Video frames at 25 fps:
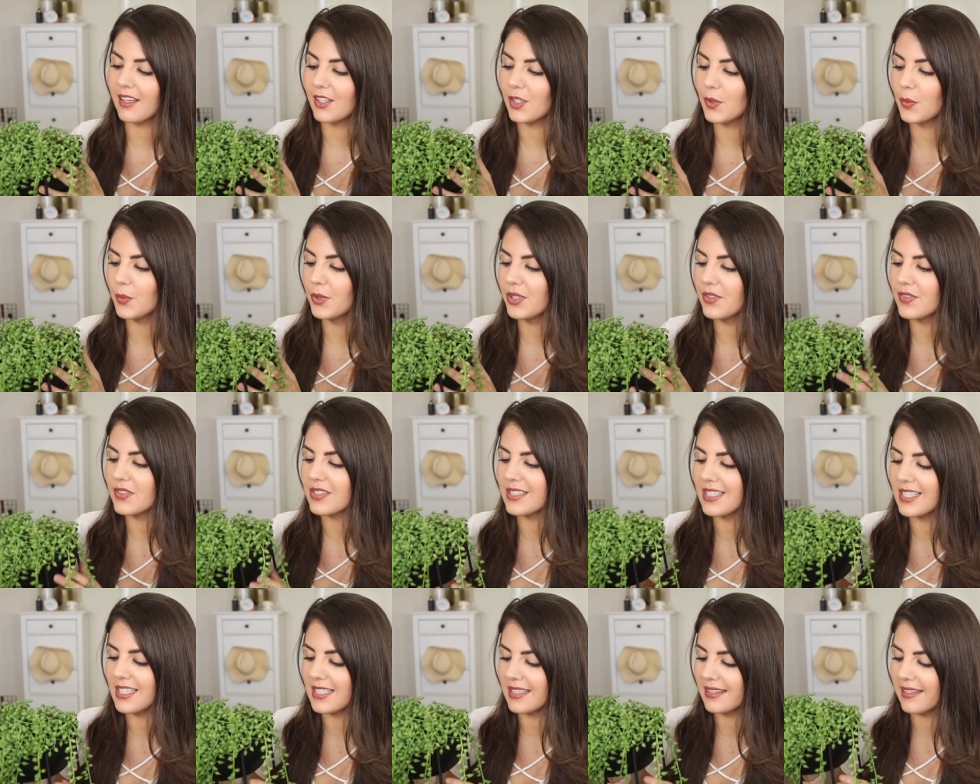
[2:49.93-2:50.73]
you would have
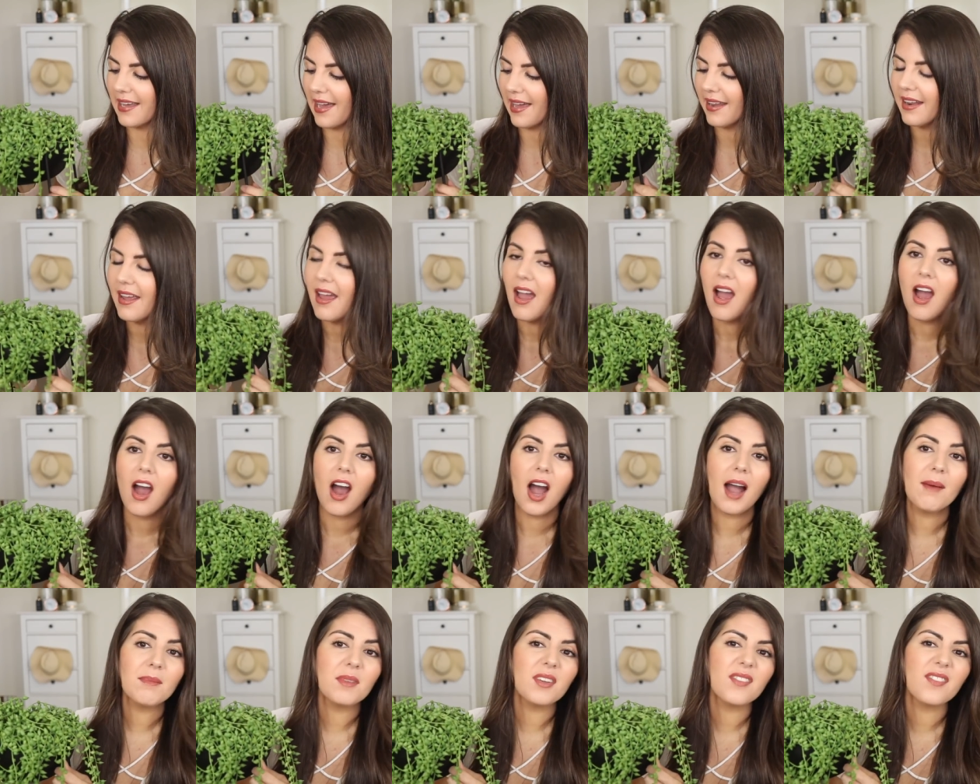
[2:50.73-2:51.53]
seen that
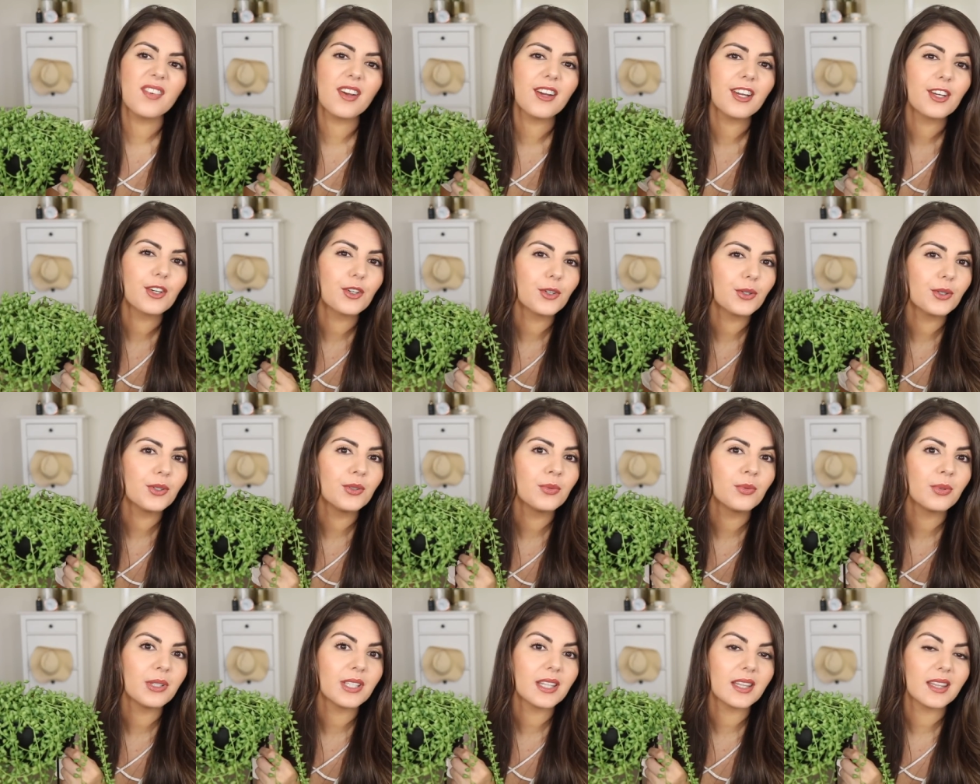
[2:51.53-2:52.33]
I'm not very
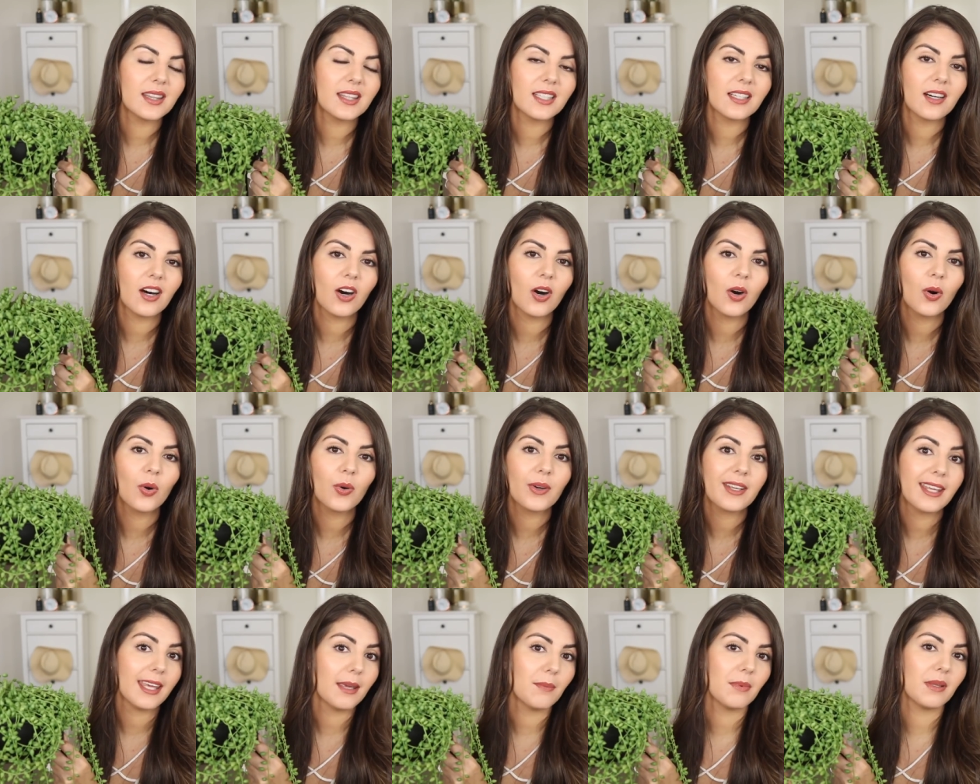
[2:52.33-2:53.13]
good with the
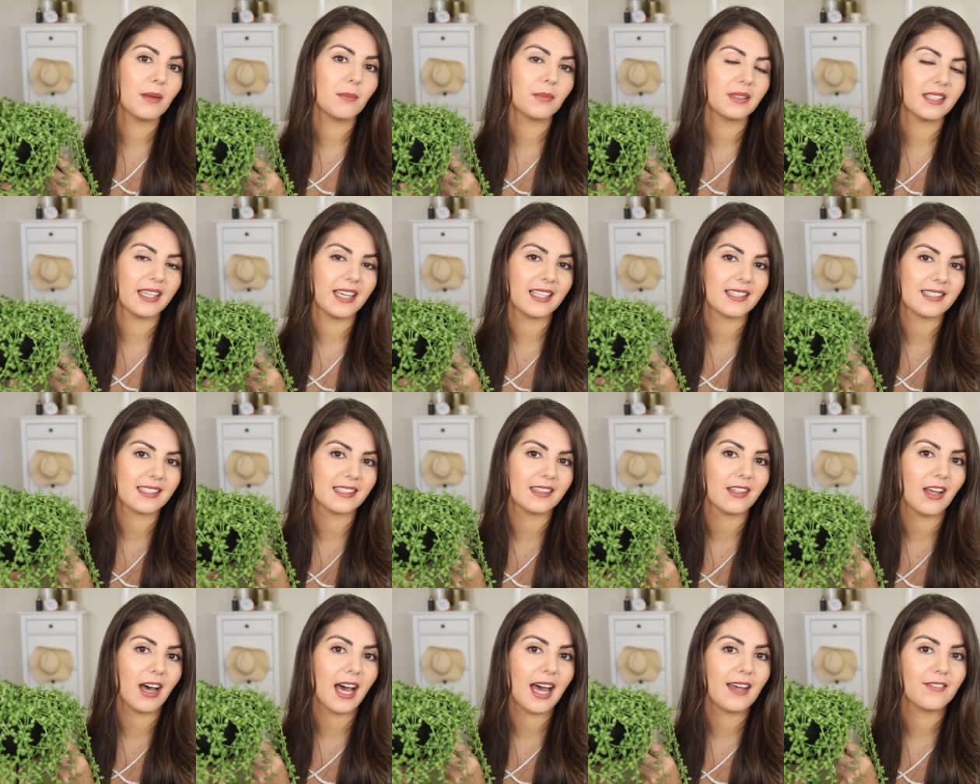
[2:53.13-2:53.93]
whole keeping plants
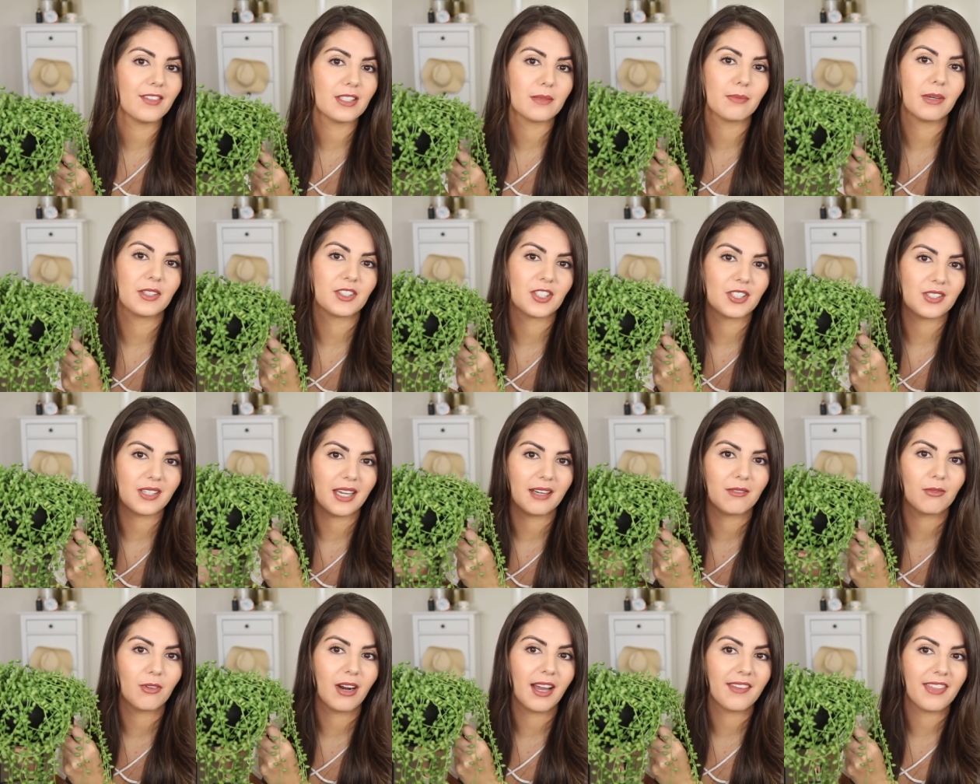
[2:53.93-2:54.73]
alive as much as
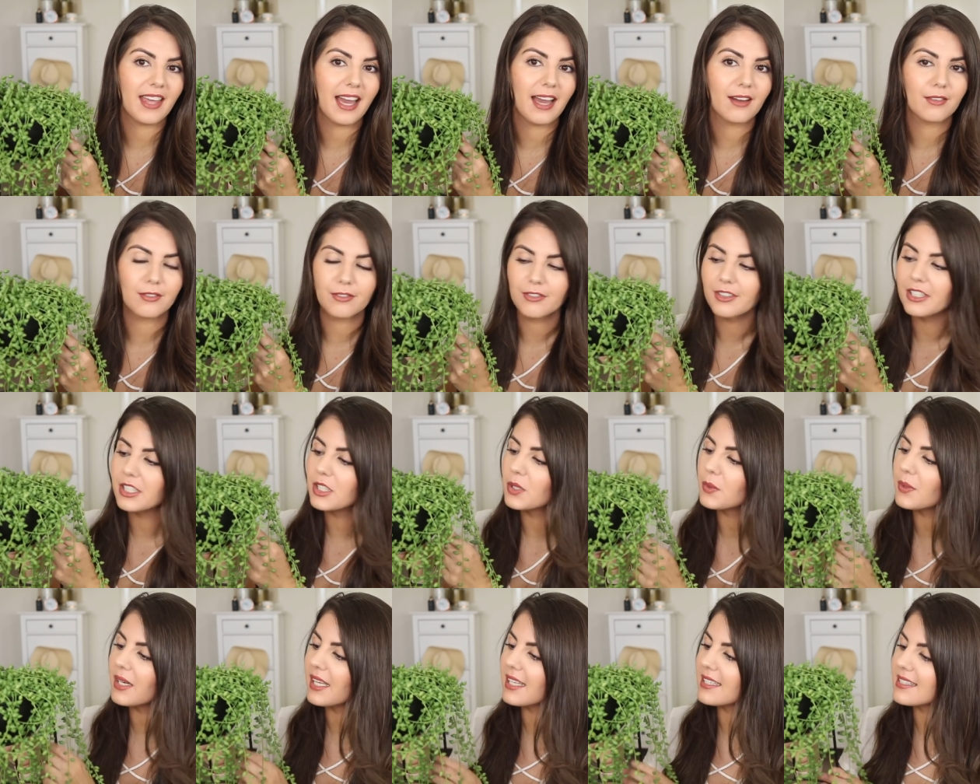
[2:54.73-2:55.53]
I'd rather have
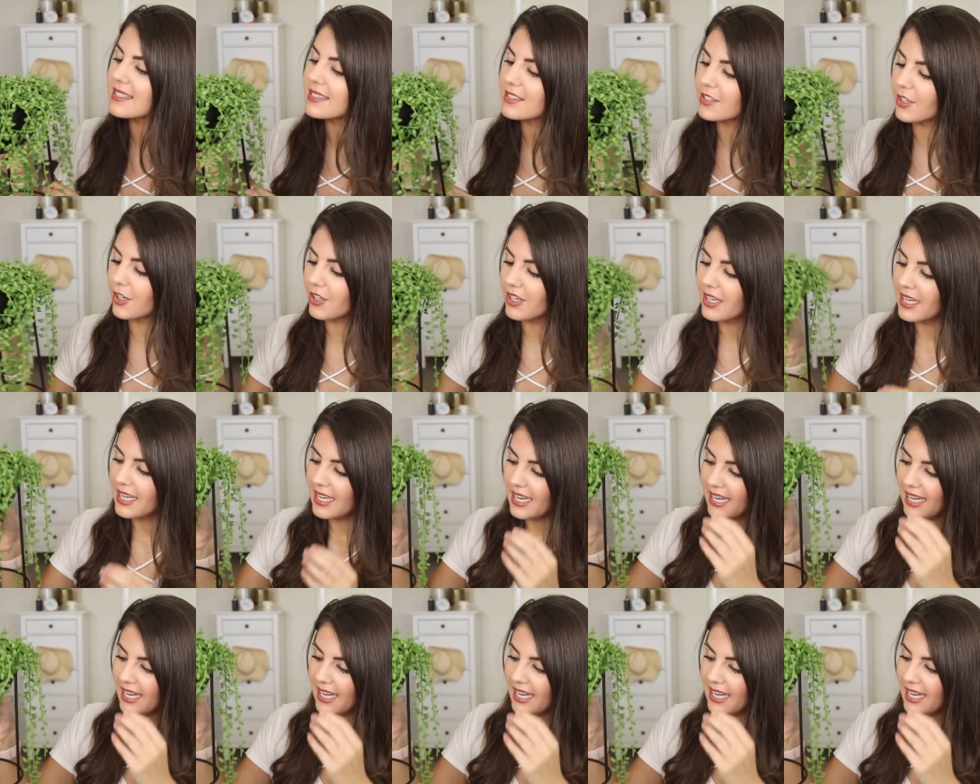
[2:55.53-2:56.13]
real ones. So